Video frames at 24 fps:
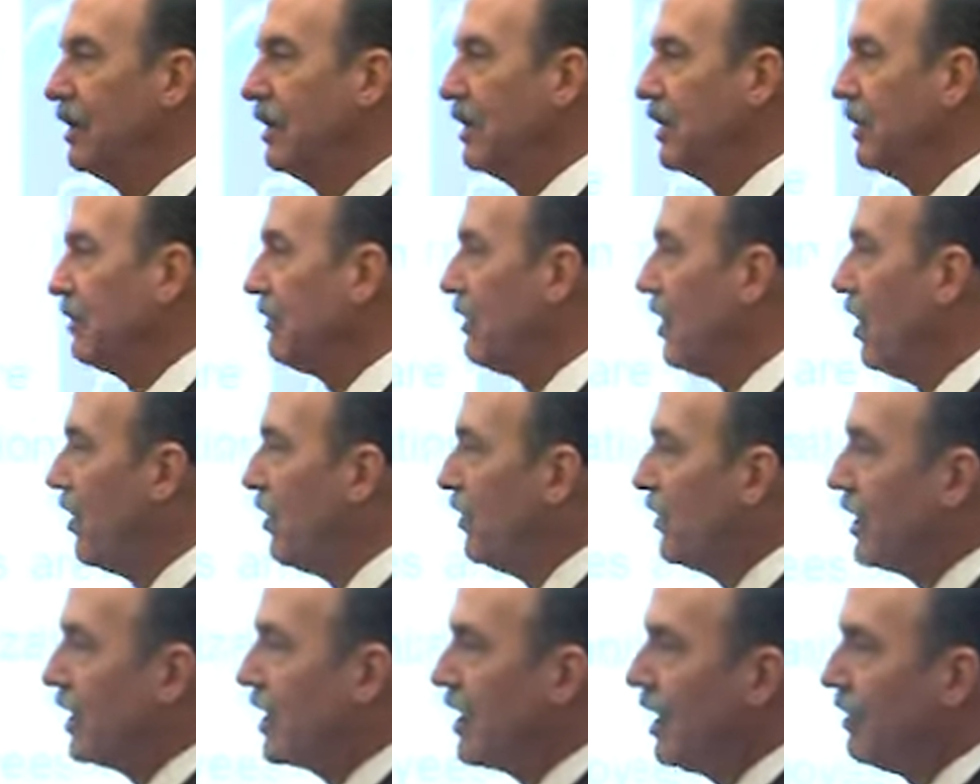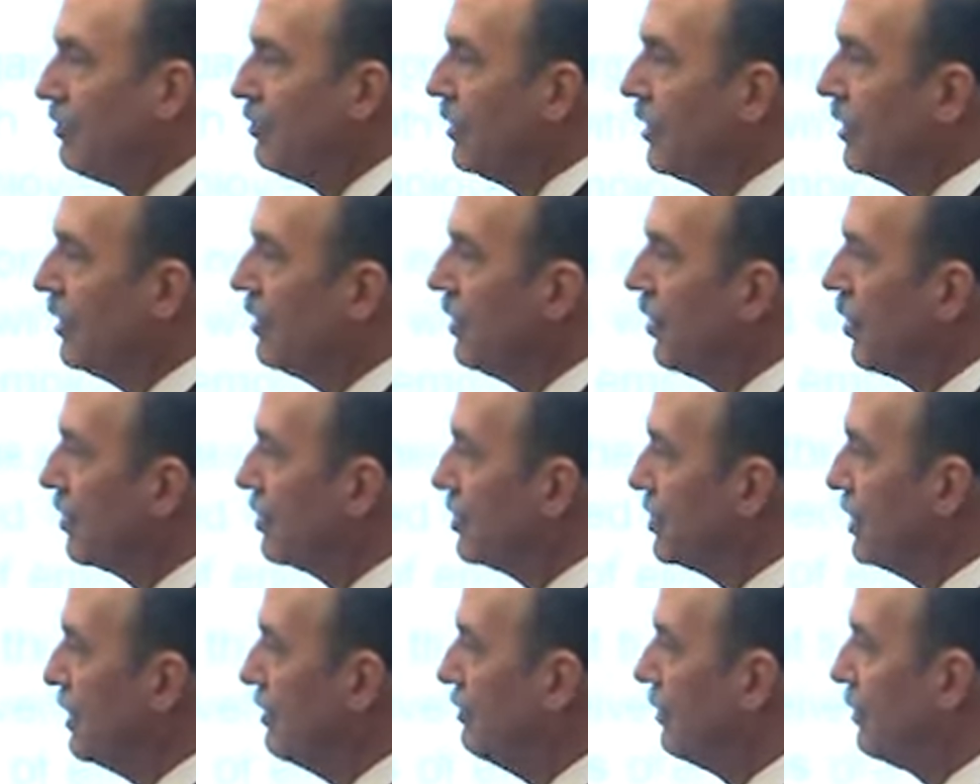He'll go in or
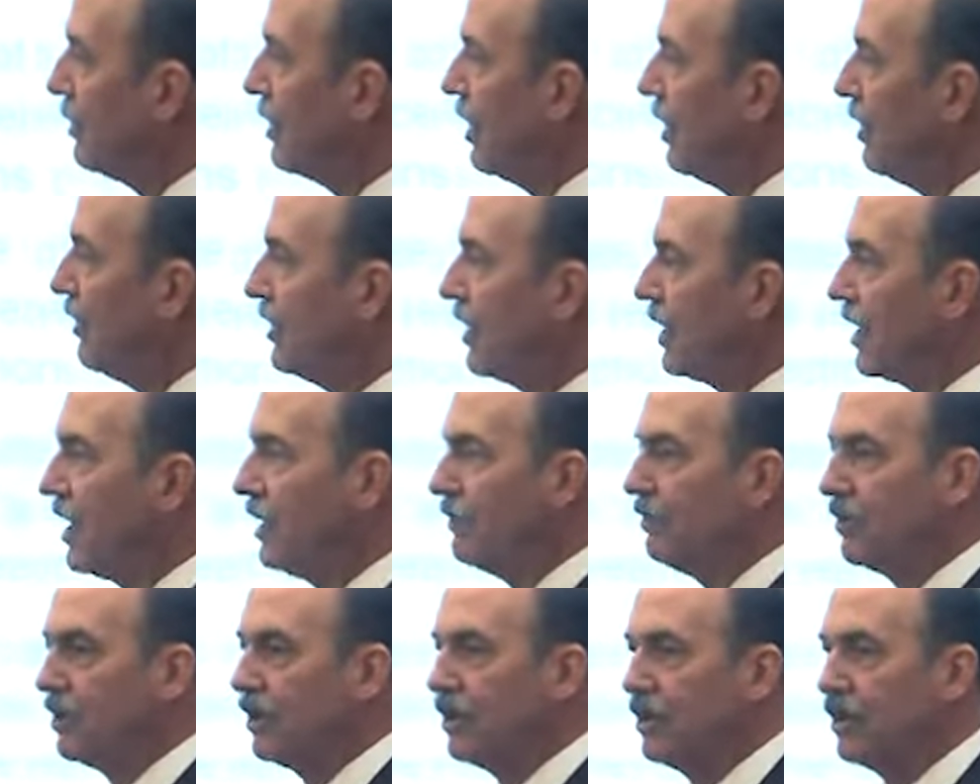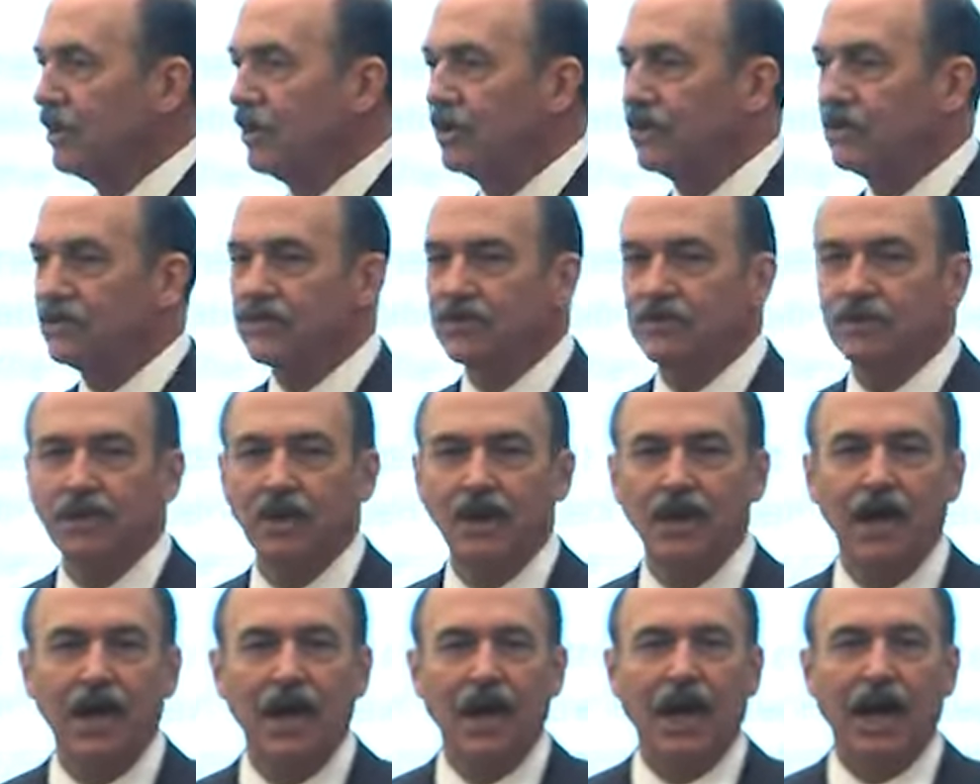she will go in a couple of years.
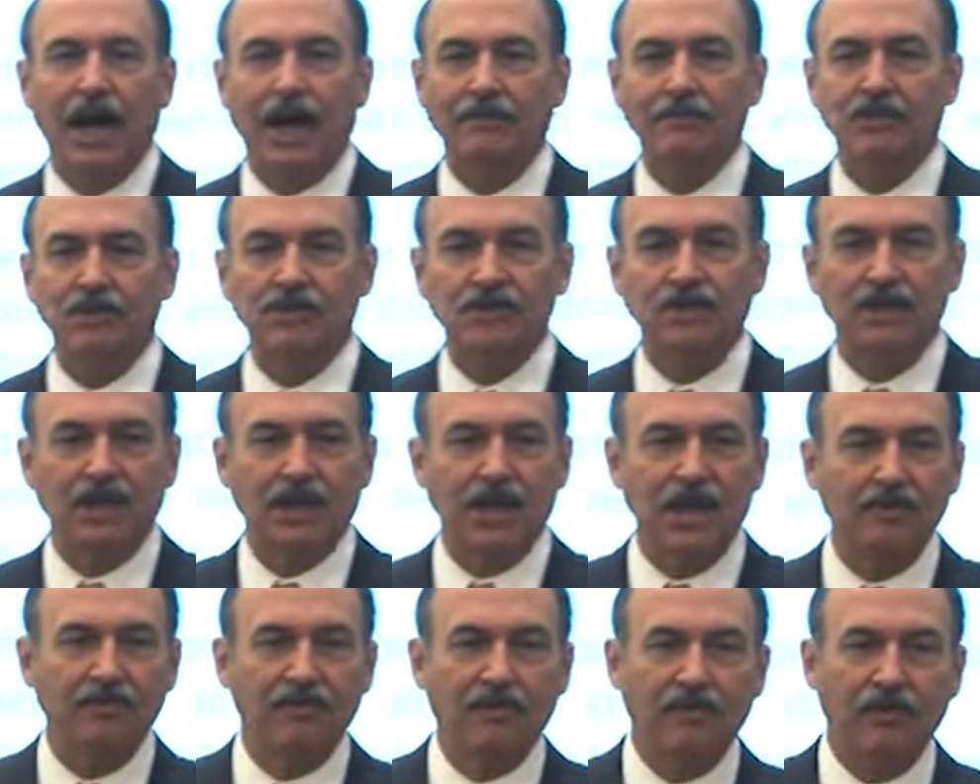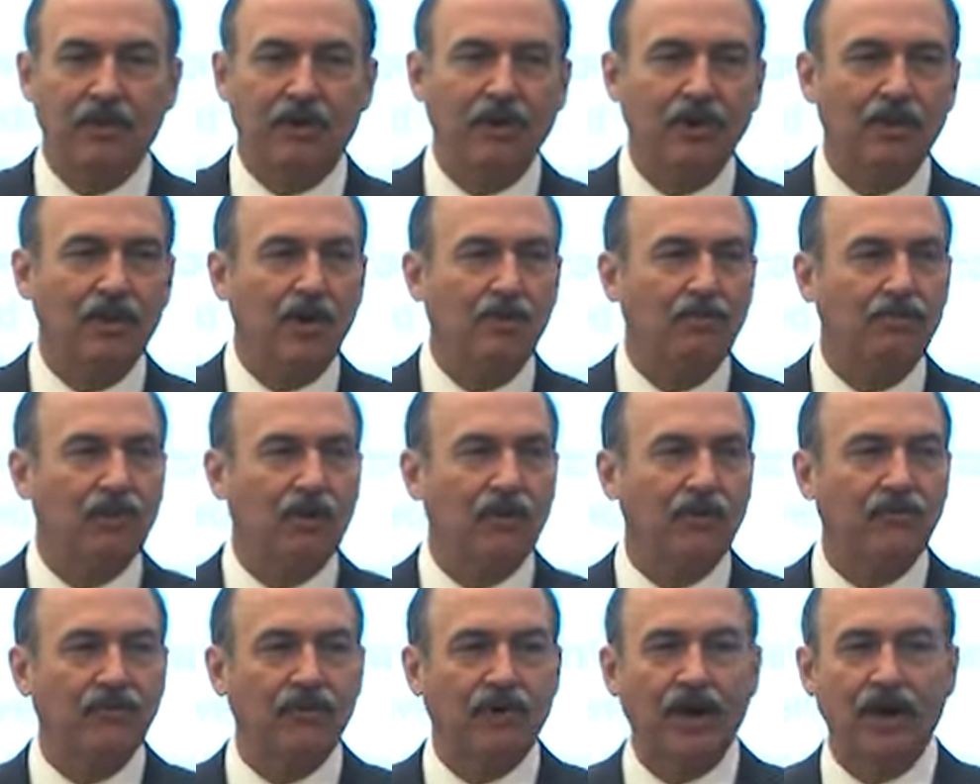I'm just going to keep a very low
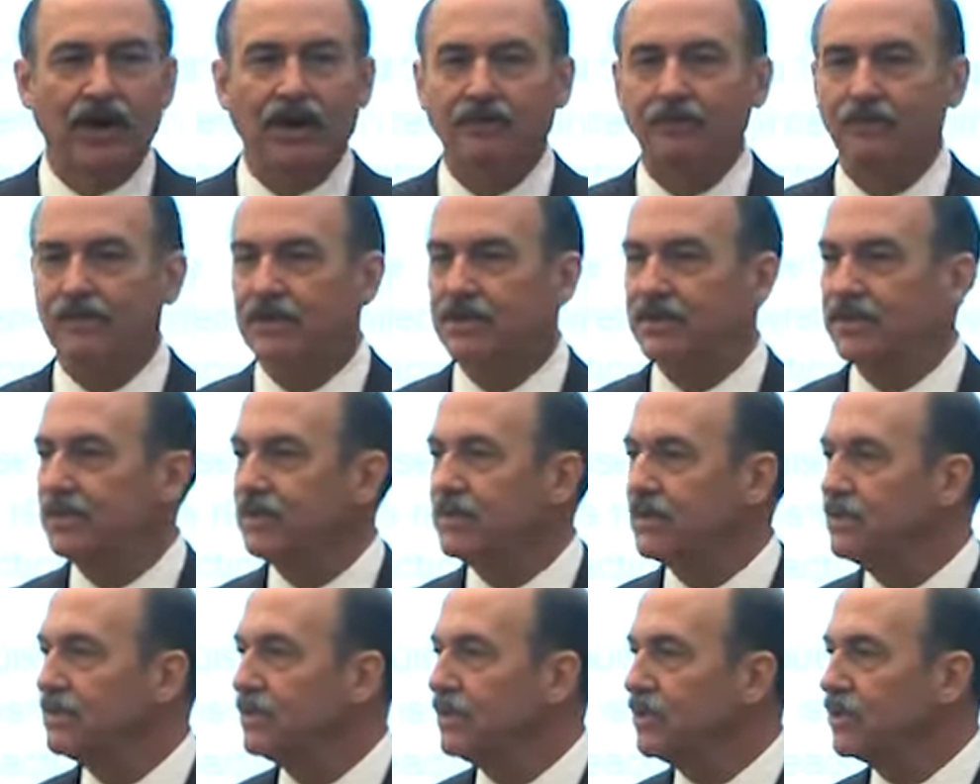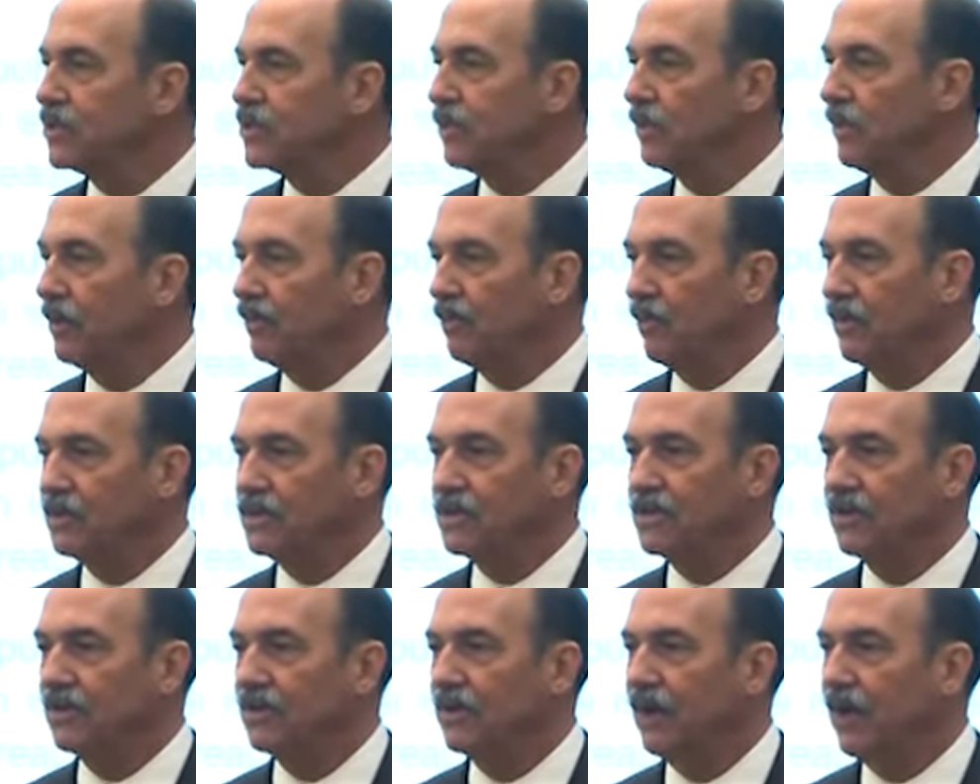profile, business as usual, and
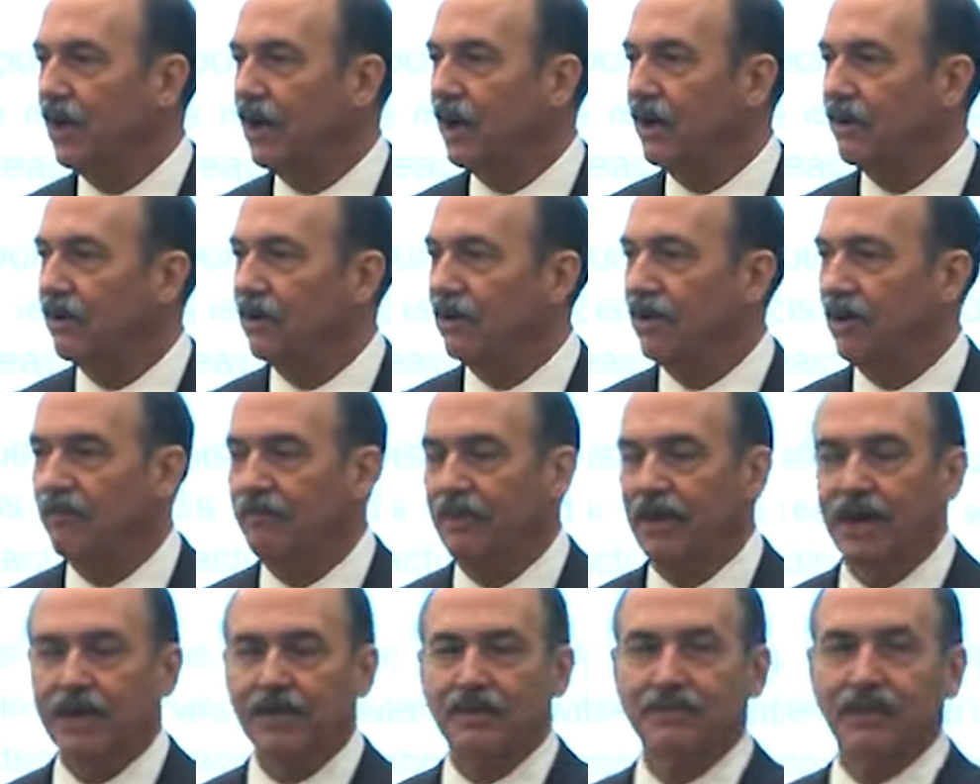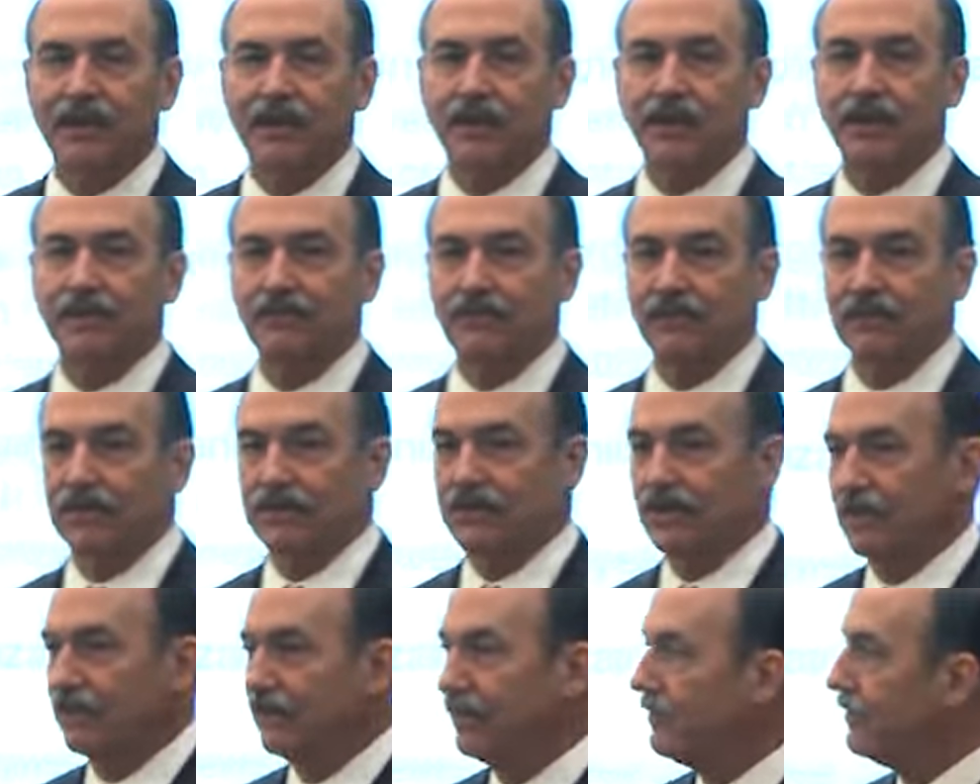once they're gone, I'm going to go back to my comfort
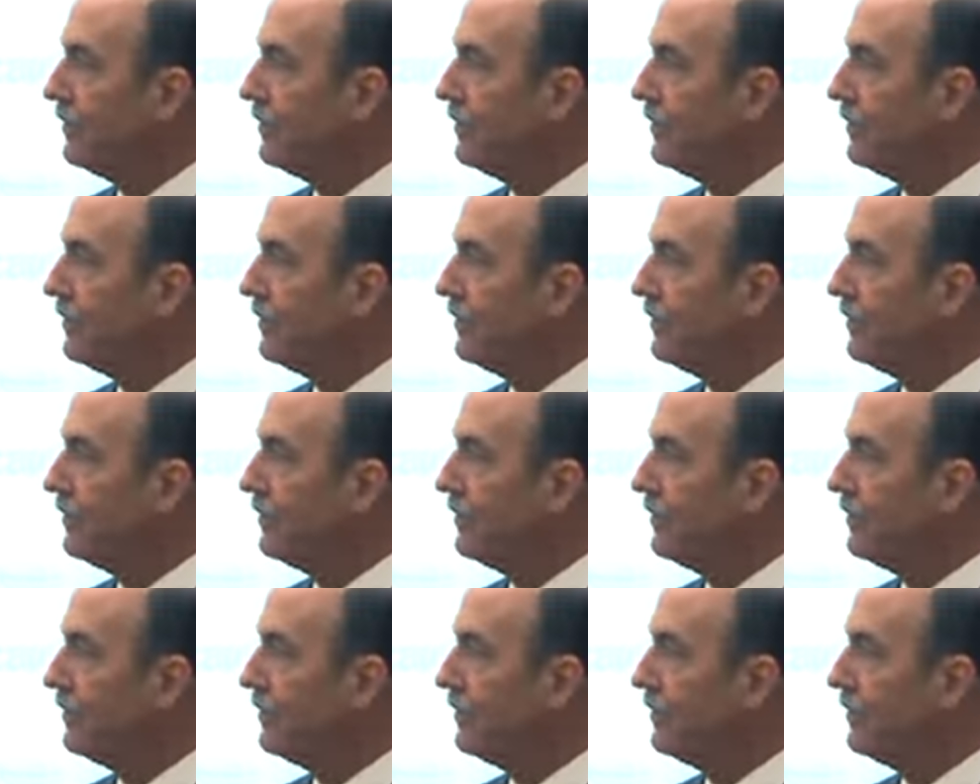zone.